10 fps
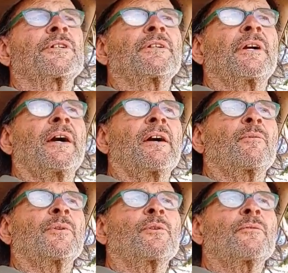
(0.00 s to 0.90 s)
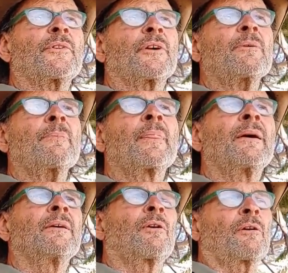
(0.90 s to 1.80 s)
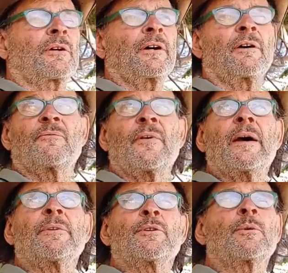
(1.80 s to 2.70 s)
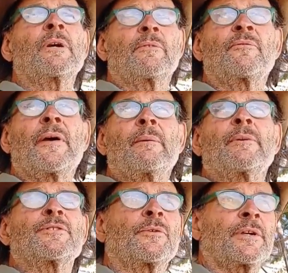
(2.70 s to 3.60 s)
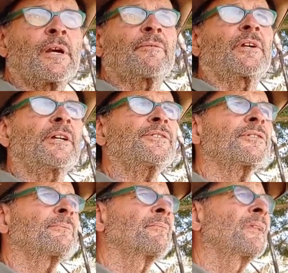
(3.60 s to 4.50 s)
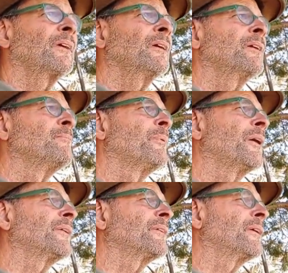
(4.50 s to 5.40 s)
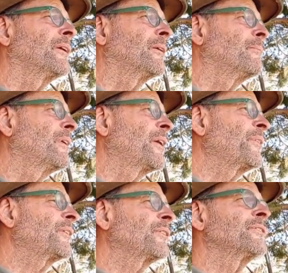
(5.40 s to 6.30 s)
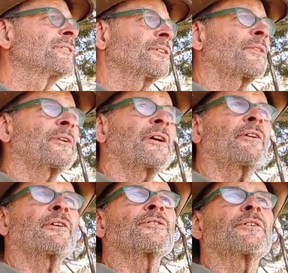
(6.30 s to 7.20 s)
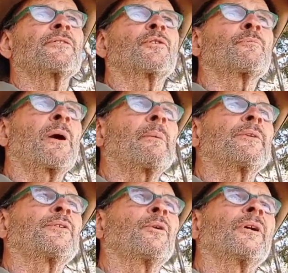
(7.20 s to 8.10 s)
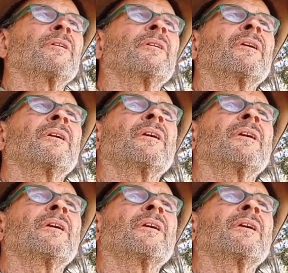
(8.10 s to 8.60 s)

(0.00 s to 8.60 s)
risky to have one over there. Or a family. You want to have a family so they have kids. Yeah. But I think that there's other areas that you could probably do it.